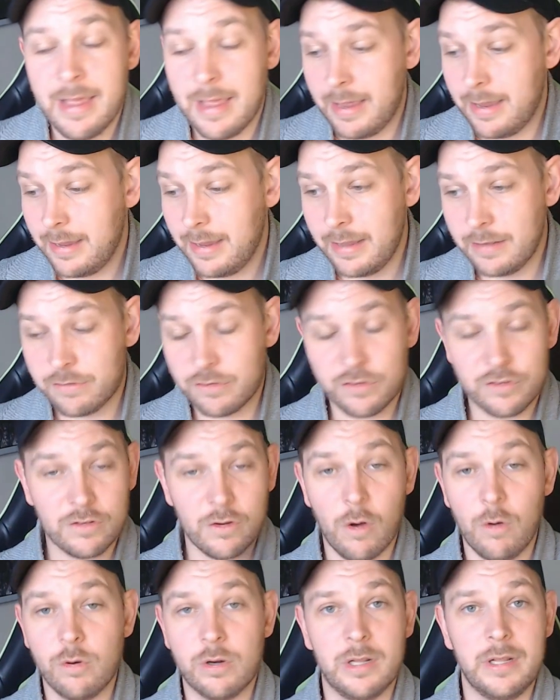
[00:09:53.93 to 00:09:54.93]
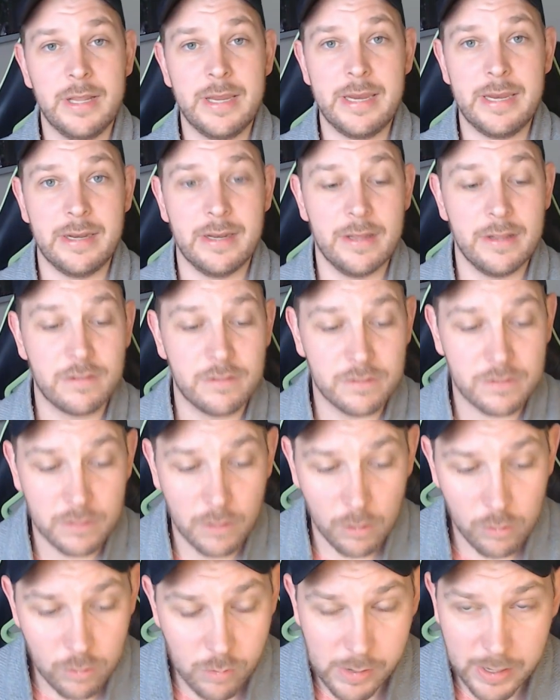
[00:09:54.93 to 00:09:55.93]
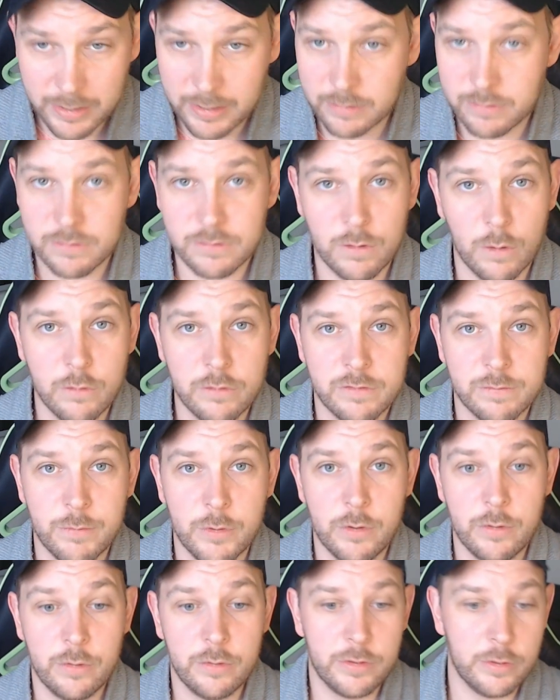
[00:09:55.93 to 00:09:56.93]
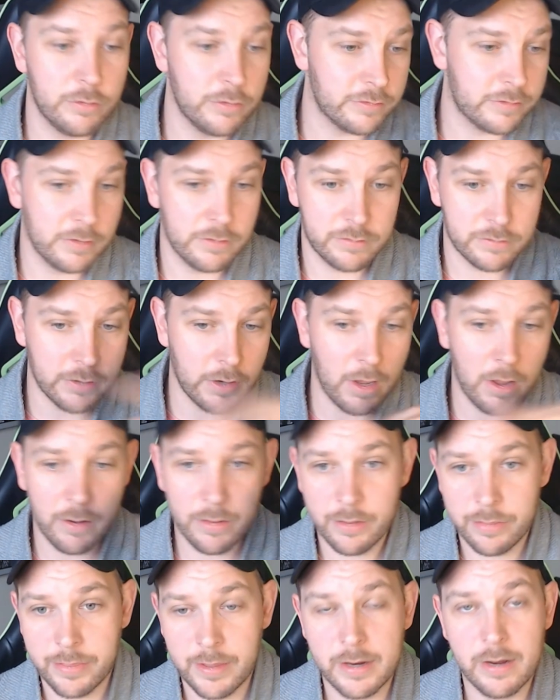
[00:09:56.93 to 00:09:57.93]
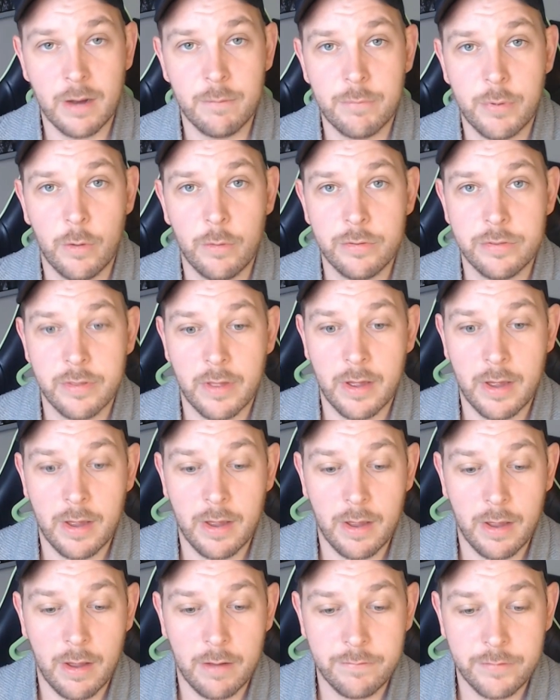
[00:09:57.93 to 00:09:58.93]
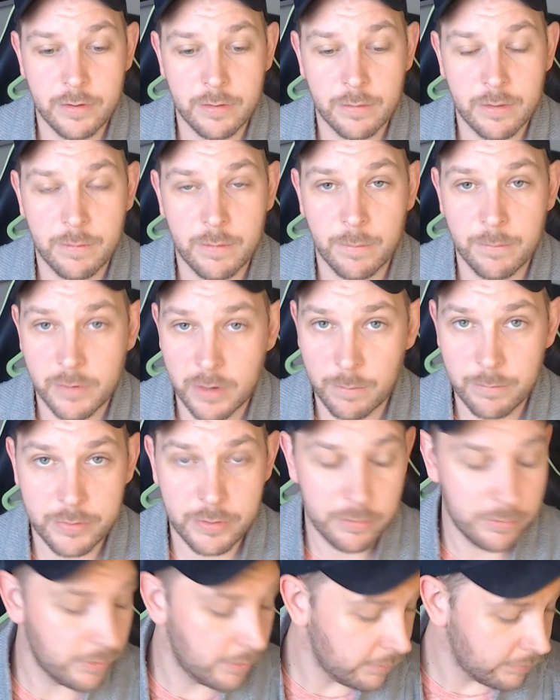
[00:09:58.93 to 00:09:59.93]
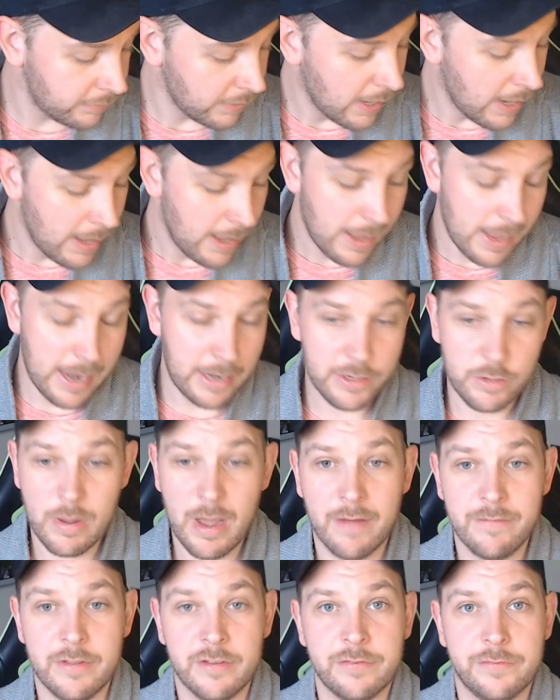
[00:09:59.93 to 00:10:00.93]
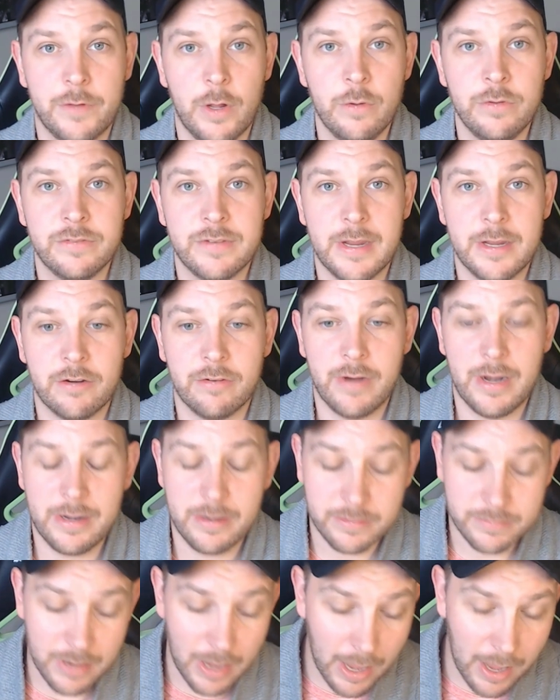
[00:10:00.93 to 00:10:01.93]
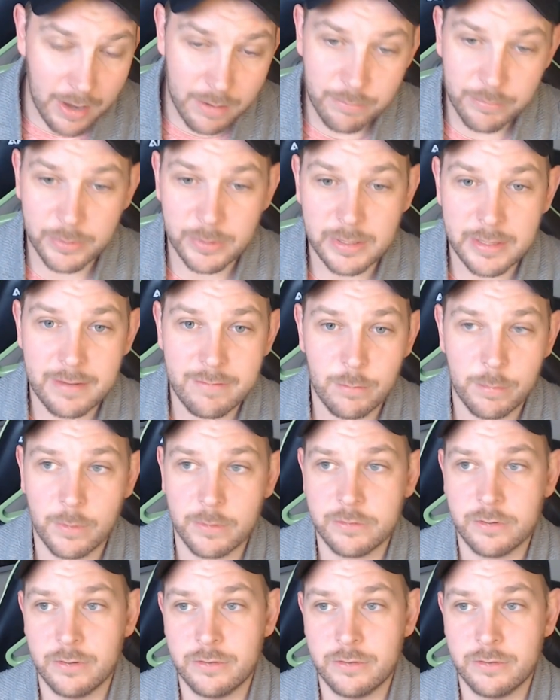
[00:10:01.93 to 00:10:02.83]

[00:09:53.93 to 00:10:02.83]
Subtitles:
It's so clean. It's so quick. It's so smooth. You just install the thing on both of your computers and you have this flow state created. It's unbelievable. So it's